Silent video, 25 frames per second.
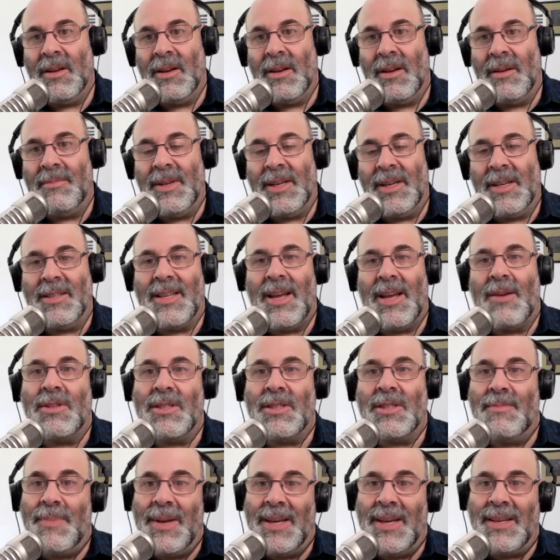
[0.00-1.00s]
because that
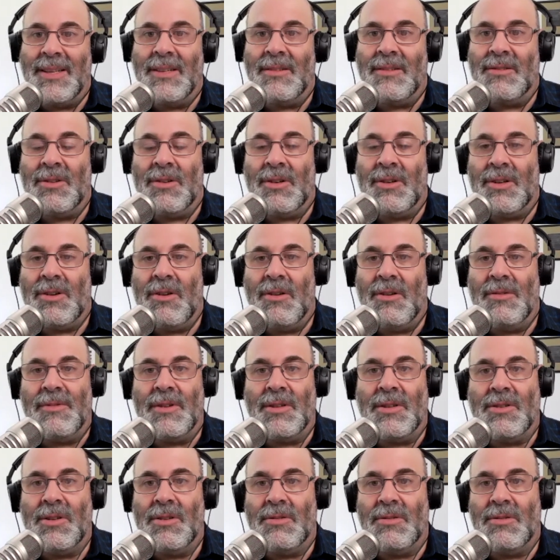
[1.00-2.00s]
was a big deal during
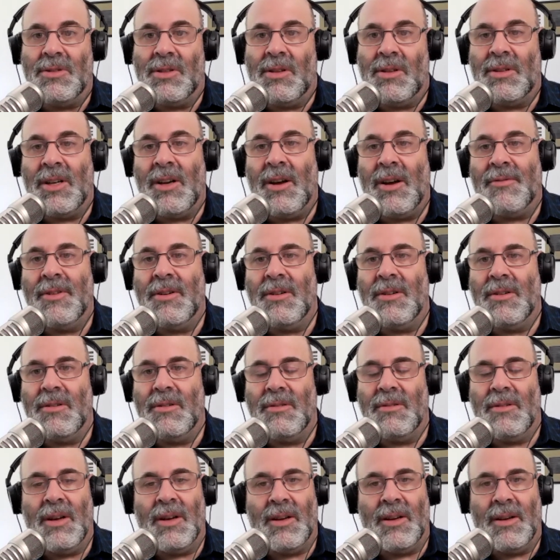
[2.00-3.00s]
COVID too. So the
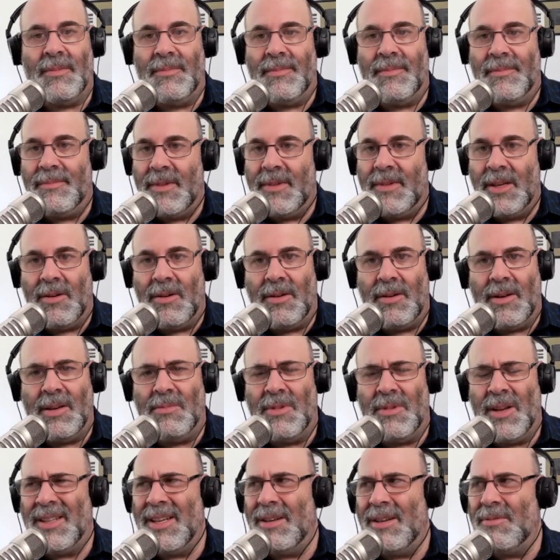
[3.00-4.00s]
governor, I
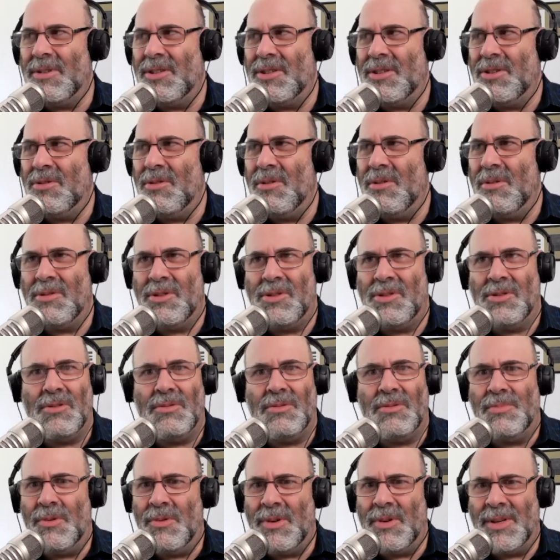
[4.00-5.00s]
think it was
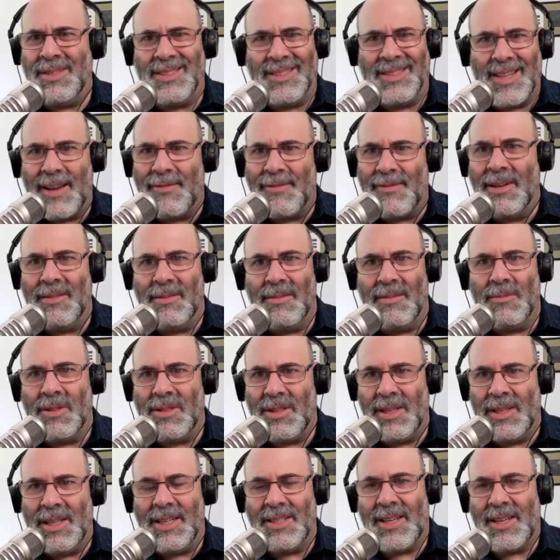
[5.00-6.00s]
202.7
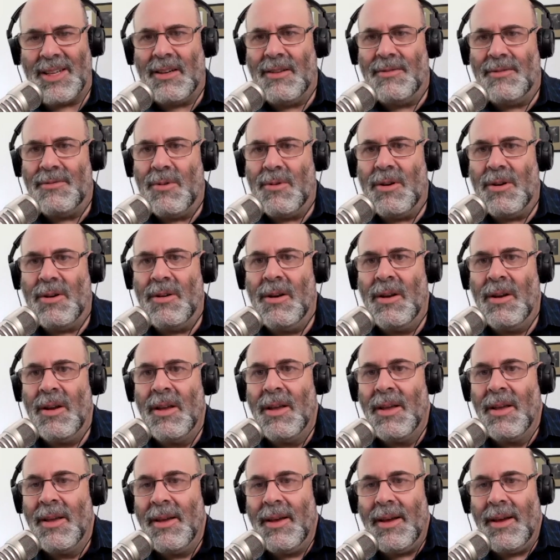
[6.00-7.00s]
was the executive order.
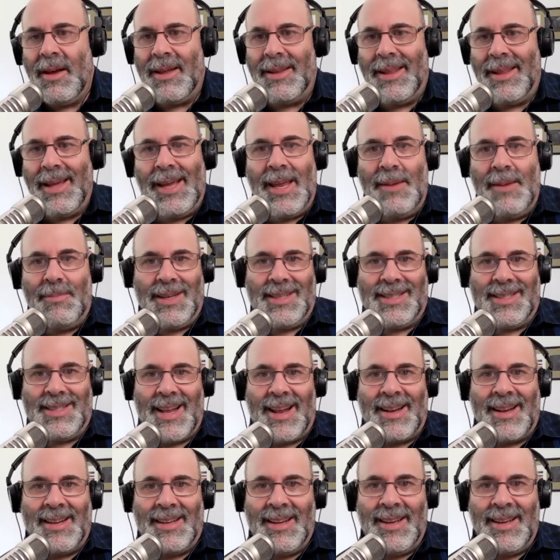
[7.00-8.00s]
They keep
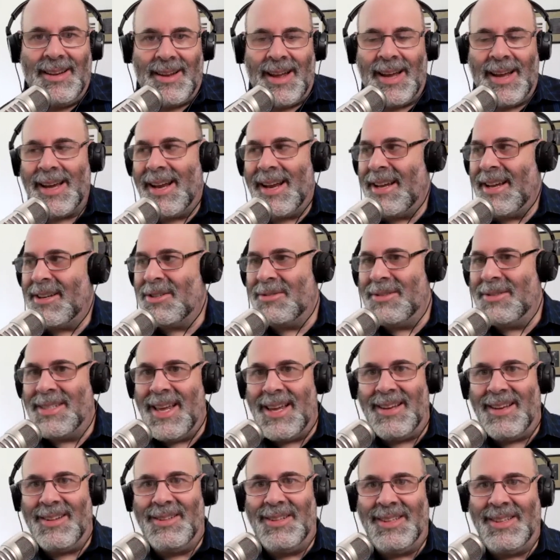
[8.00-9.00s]
extending it. I got to actually
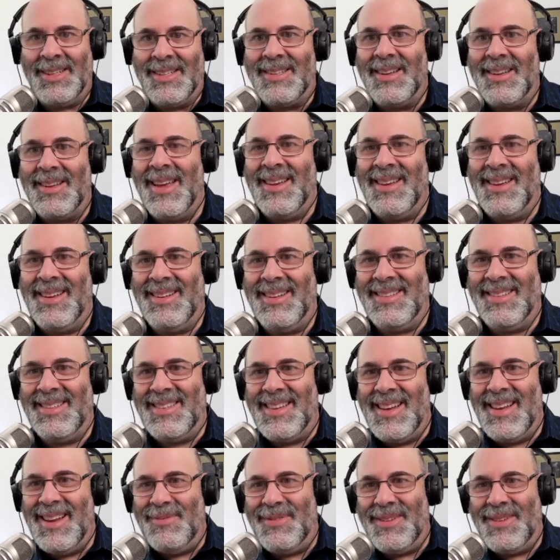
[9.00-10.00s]
take a look and
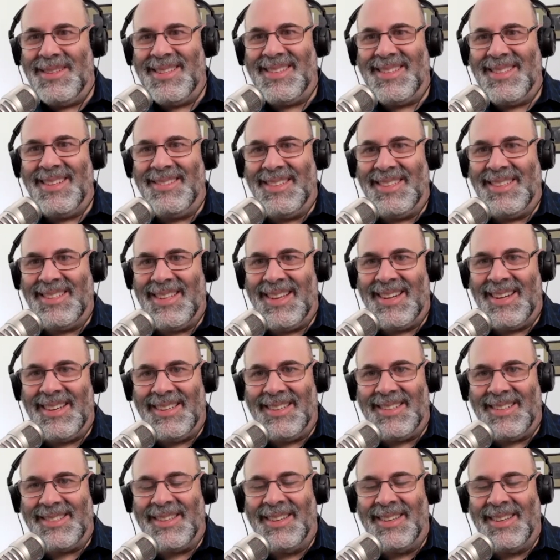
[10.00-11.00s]
see if it's still extended,
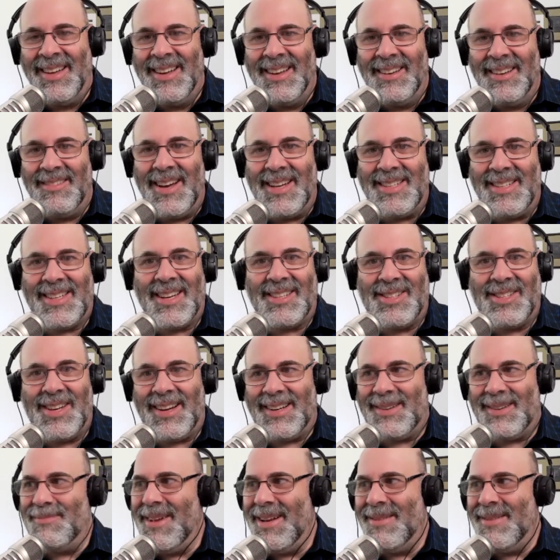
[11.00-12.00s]
because last I
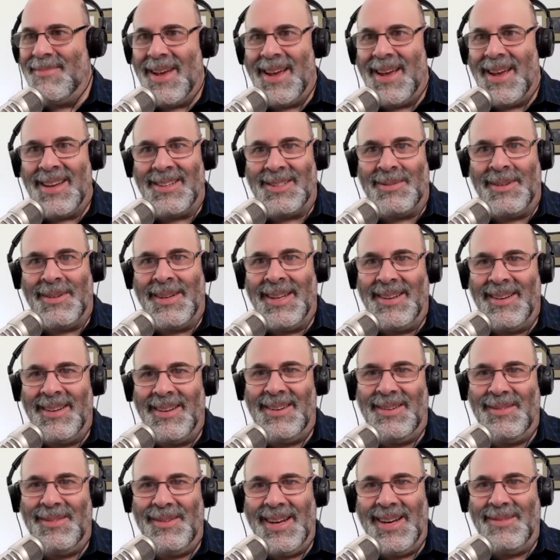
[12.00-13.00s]
checked, mid-May is when
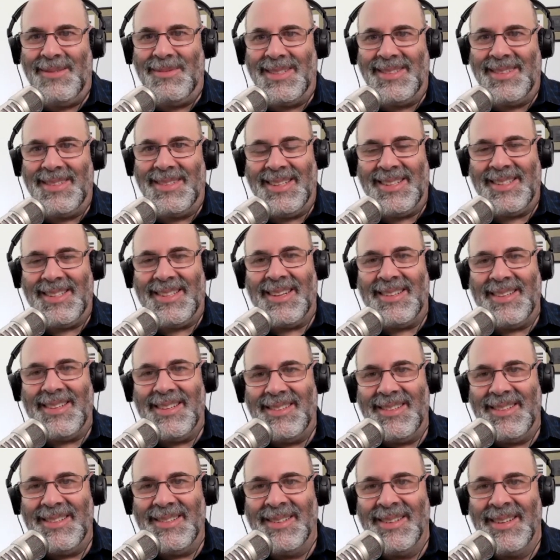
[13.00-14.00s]
it was
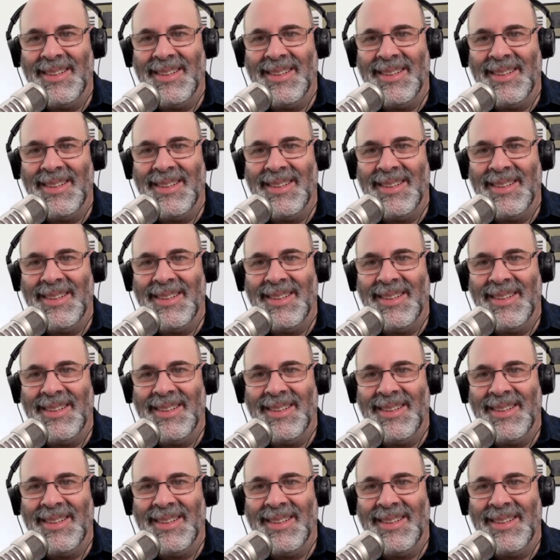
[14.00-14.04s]
extended to.